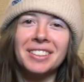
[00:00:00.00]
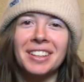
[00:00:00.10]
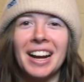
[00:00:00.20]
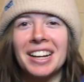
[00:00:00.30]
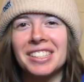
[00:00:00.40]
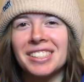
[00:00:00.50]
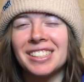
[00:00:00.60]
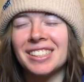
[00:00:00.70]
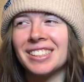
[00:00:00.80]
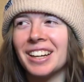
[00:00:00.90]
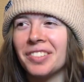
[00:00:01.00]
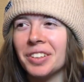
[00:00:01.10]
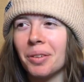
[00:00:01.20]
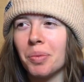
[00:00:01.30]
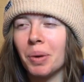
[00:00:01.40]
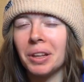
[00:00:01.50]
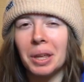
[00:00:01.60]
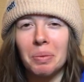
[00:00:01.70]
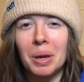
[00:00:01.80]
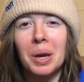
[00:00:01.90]
Actually, not really with Marley
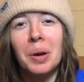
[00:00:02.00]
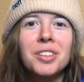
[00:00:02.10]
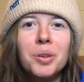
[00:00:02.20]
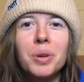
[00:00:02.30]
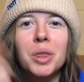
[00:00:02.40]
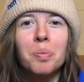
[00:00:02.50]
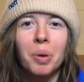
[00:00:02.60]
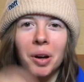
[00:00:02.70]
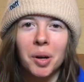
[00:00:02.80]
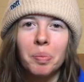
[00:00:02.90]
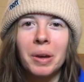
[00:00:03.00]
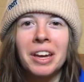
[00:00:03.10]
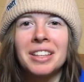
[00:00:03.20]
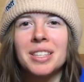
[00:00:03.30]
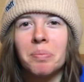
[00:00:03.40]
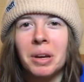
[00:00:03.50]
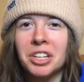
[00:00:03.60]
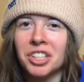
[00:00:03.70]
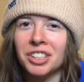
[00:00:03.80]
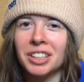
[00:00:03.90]
and Me. So with the punk bands, it
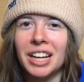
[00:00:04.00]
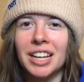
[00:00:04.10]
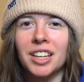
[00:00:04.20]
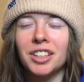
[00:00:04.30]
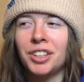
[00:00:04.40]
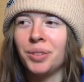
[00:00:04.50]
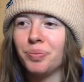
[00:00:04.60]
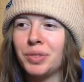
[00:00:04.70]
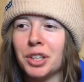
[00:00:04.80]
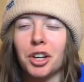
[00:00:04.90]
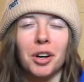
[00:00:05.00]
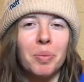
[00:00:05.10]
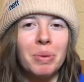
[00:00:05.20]
mentioned, like, your girl